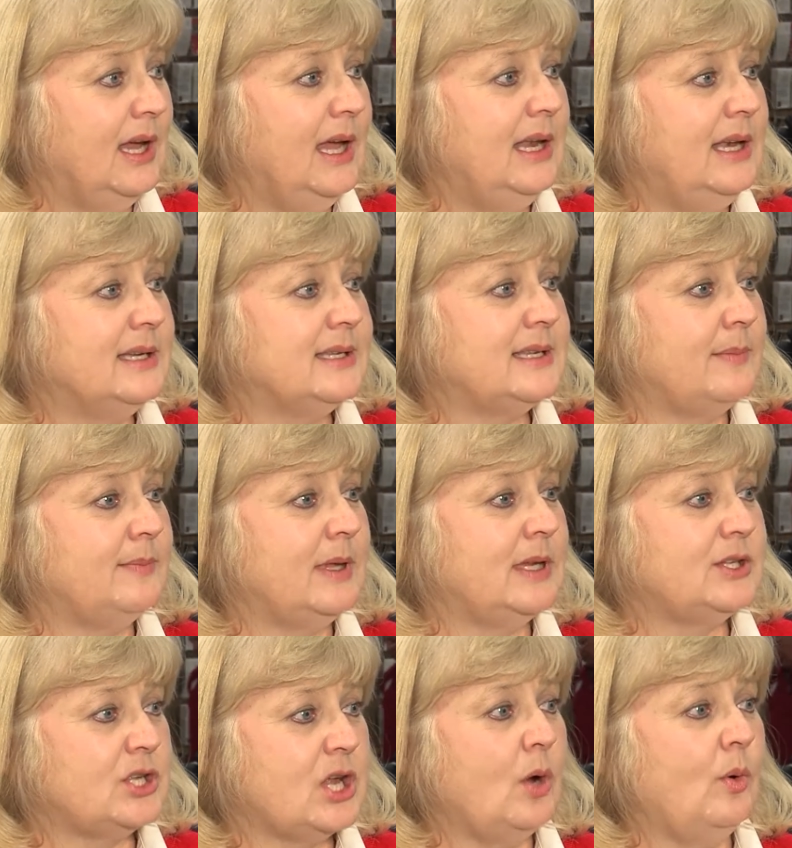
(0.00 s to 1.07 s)
It is
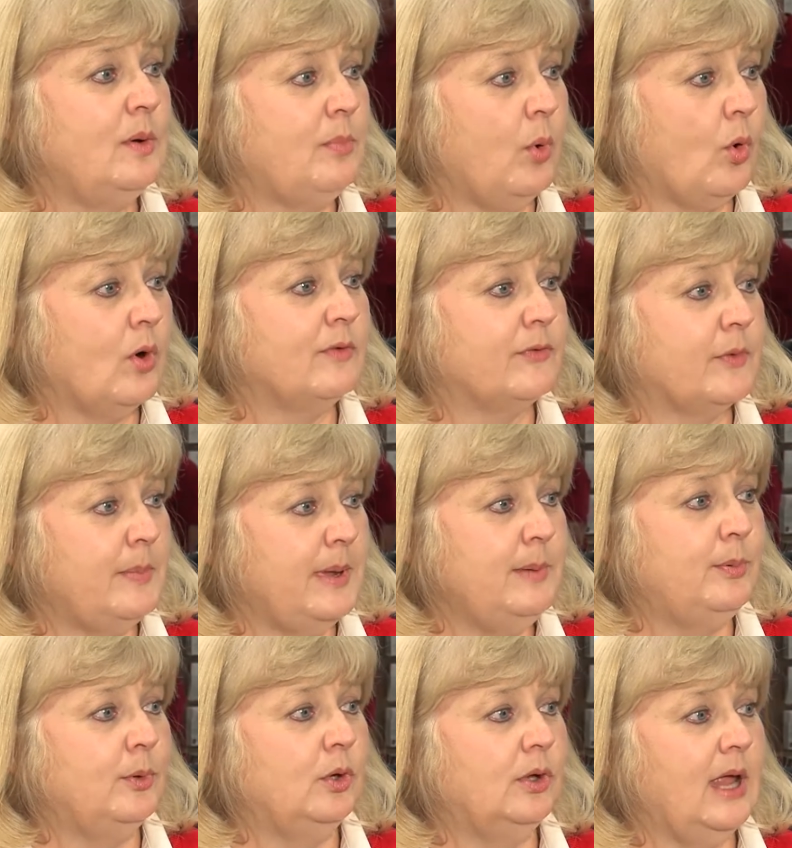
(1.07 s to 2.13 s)
something so important for
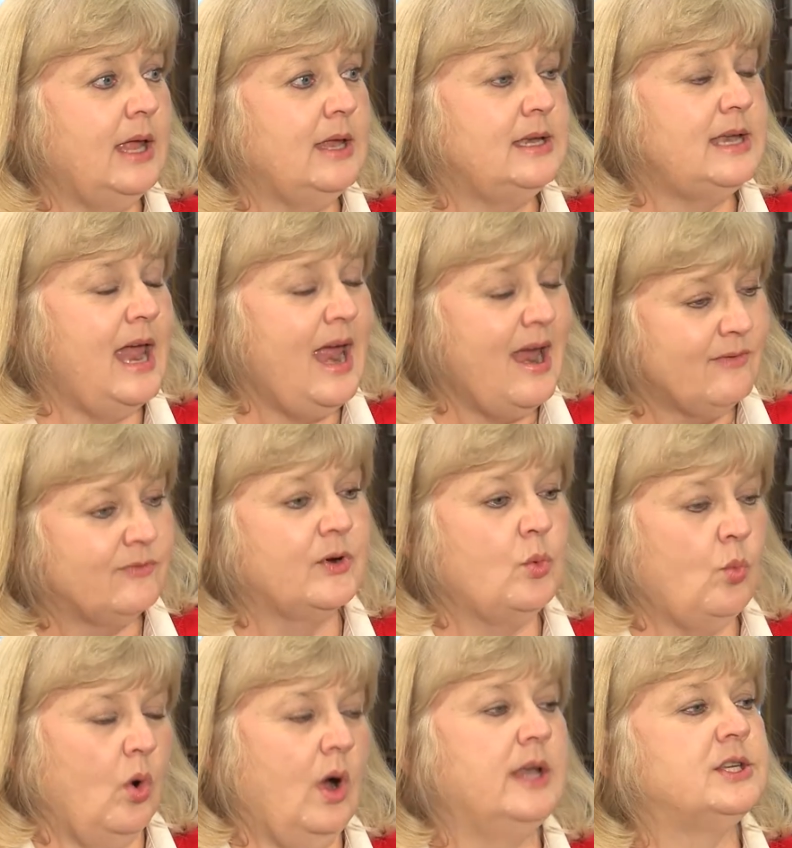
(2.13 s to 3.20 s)
people,
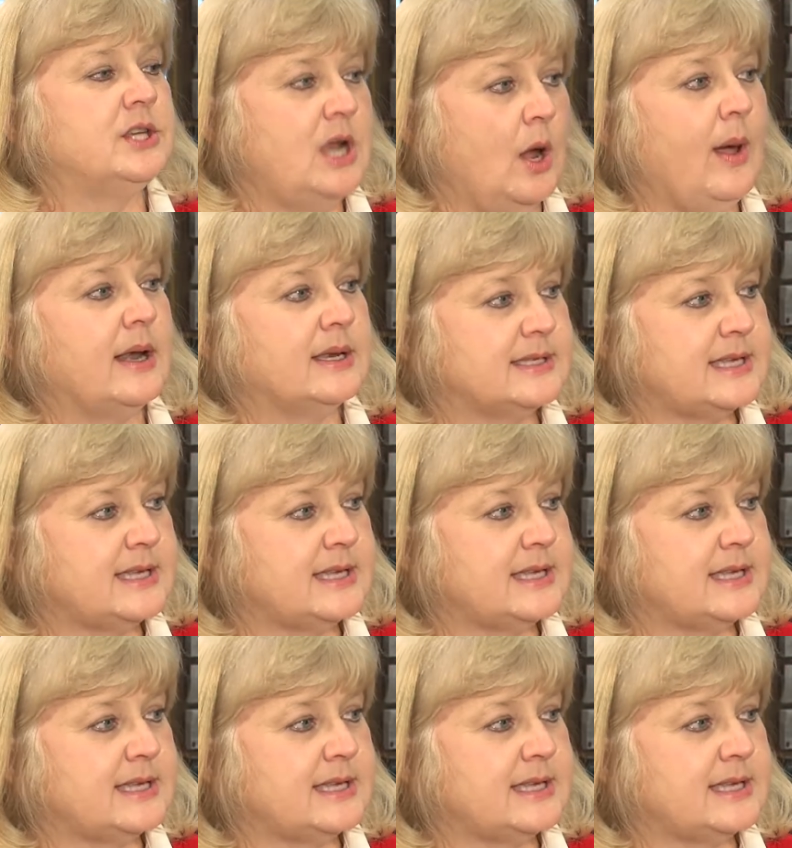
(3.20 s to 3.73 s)
everyone, to know how to